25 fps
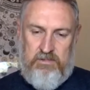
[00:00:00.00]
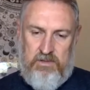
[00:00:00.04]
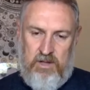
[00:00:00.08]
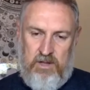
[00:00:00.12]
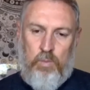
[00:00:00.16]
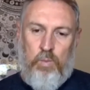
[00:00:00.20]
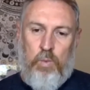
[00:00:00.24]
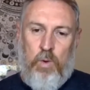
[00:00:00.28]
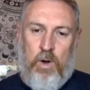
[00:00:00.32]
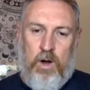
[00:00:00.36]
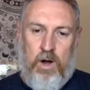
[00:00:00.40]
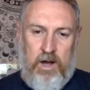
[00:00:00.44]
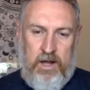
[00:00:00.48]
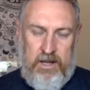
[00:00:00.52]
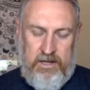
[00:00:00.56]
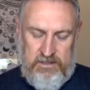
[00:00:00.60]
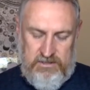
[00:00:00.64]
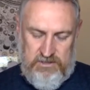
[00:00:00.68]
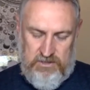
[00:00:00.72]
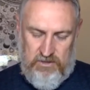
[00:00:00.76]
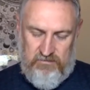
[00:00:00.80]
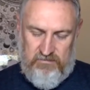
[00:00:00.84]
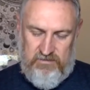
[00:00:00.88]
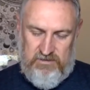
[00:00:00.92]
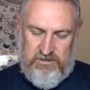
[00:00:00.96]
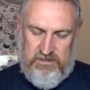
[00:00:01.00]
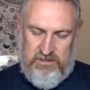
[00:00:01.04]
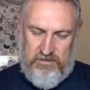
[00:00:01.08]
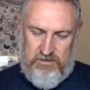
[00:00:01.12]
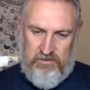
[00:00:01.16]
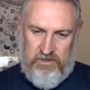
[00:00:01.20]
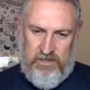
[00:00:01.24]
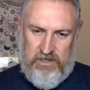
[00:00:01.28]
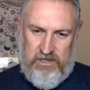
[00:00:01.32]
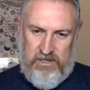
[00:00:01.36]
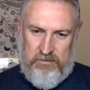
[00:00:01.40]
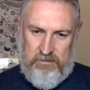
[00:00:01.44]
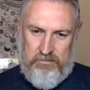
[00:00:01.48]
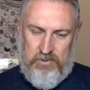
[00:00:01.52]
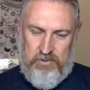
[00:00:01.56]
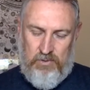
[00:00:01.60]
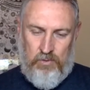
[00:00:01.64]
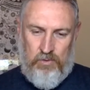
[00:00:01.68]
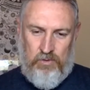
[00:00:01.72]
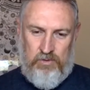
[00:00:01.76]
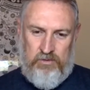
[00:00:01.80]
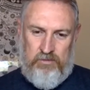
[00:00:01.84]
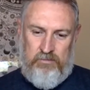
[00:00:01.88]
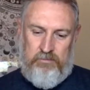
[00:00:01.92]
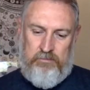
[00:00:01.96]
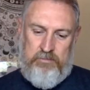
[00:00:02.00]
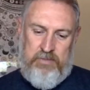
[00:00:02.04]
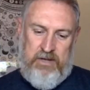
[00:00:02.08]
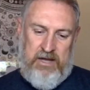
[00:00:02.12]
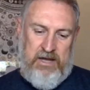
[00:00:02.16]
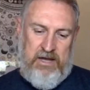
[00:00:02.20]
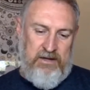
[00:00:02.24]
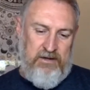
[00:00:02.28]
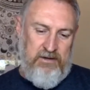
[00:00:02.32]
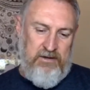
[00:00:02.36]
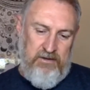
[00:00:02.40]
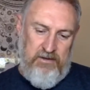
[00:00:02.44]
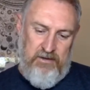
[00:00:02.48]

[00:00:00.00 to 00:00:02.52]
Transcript: a why is obviously really important, but